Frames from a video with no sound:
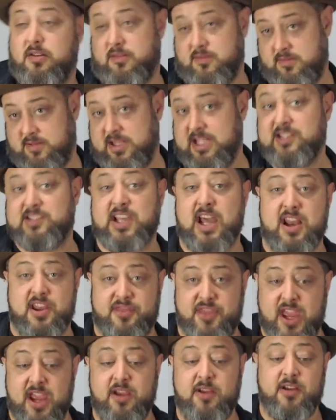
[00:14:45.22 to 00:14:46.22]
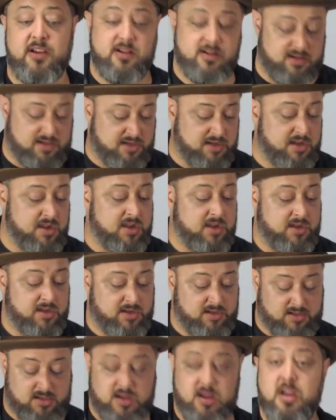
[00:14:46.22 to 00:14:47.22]
This kind of
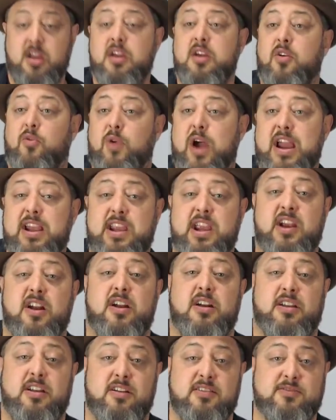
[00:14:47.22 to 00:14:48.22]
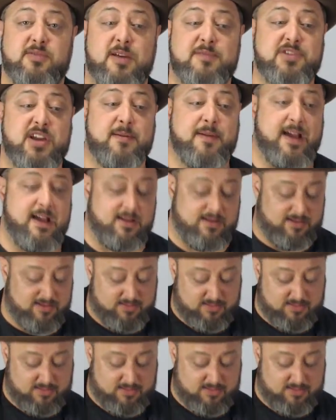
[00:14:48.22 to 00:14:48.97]
thing. Right here. Here's what I'm talking